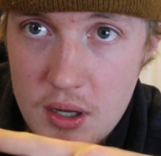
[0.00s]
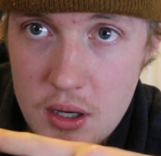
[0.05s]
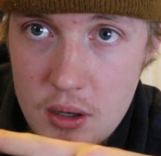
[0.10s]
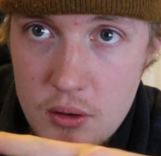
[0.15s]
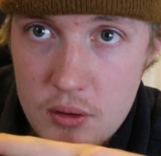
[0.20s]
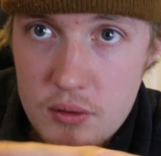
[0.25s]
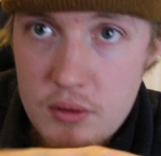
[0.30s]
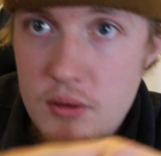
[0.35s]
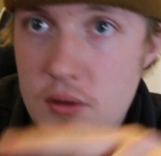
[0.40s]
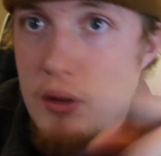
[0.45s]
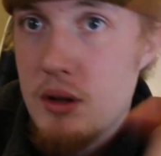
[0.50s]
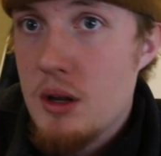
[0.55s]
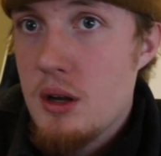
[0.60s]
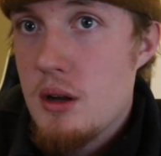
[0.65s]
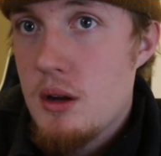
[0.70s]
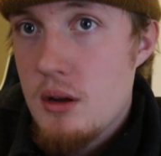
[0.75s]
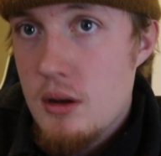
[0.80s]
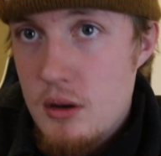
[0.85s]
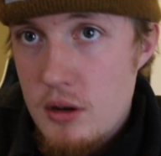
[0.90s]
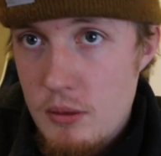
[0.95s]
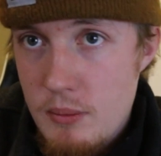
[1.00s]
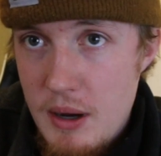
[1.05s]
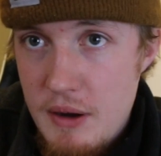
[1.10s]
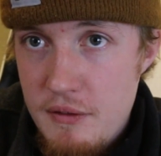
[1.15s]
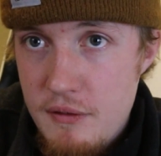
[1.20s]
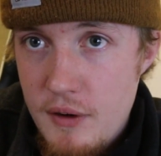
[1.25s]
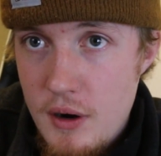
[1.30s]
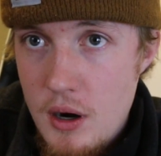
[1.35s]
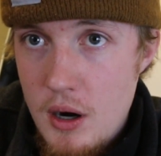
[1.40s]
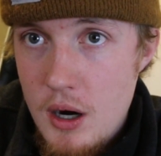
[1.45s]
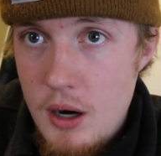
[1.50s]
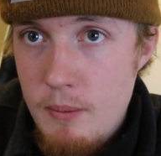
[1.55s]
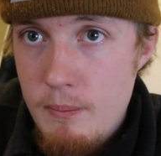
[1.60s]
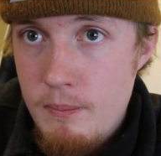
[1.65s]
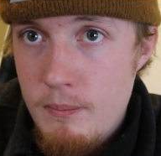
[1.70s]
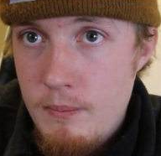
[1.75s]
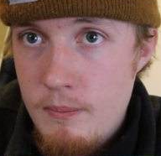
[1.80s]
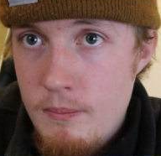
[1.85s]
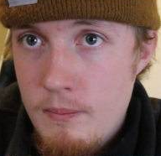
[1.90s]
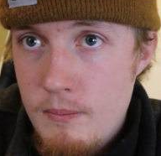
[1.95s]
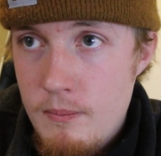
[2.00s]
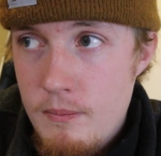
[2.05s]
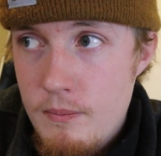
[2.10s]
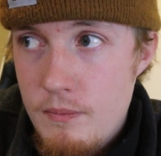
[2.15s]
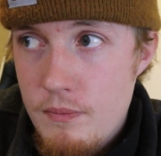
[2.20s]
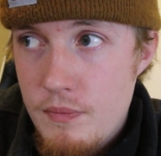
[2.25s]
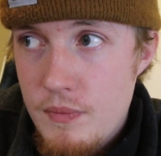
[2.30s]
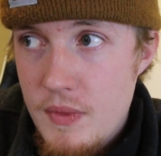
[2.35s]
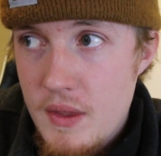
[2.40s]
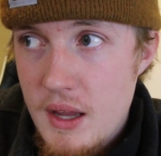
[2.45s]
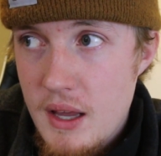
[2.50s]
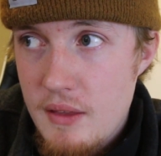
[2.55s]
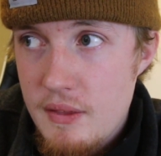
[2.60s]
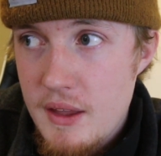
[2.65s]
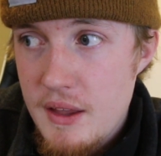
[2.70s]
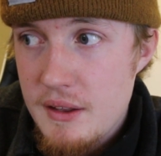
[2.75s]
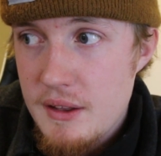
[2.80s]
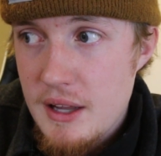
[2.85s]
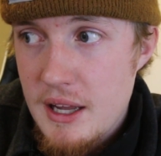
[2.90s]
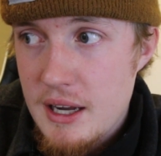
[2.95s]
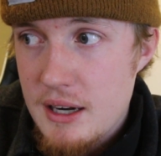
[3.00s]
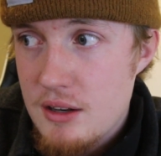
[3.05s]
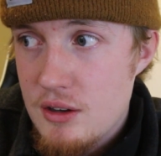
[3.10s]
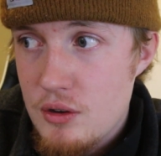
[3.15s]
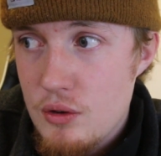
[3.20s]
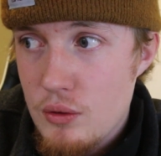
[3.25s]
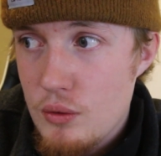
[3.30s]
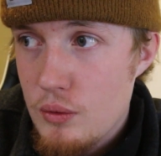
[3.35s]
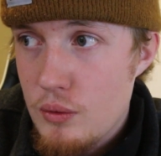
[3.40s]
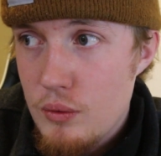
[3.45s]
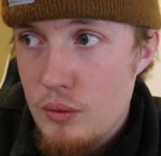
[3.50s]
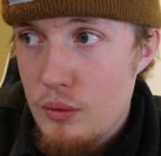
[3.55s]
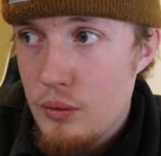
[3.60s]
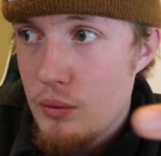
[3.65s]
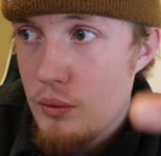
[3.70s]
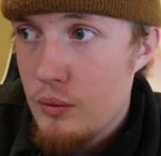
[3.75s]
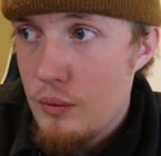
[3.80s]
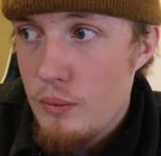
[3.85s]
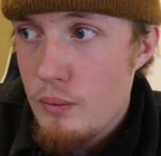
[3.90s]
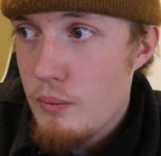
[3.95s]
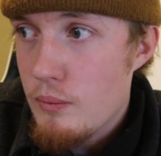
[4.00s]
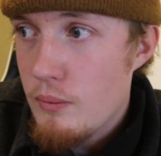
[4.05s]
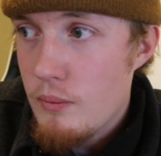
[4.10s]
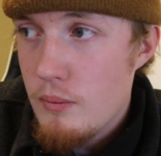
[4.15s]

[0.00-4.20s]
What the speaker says: house to my farm, and then like to,